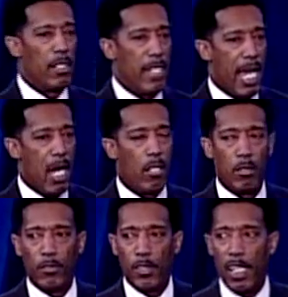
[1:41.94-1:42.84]

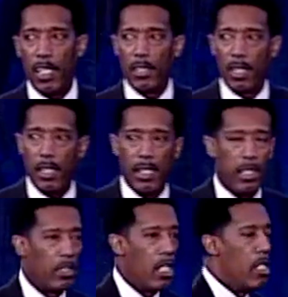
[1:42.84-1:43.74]
Now faith
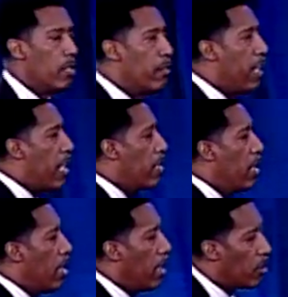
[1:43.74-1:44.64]
is. Faith
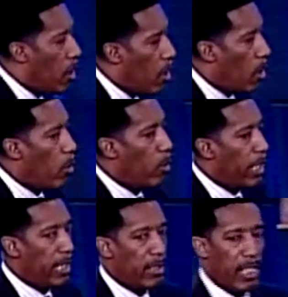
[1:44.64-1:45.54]
is
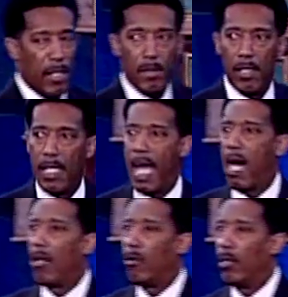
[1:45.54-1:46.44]
always in the
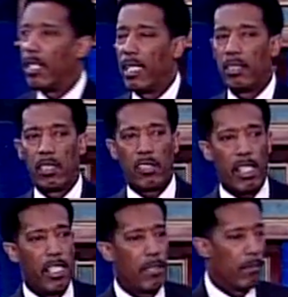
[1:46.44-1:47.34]
now. What did I just
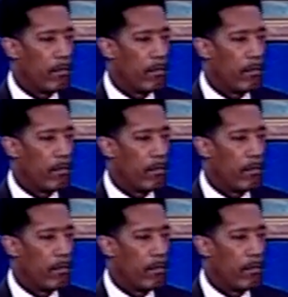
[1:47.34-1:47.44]
say?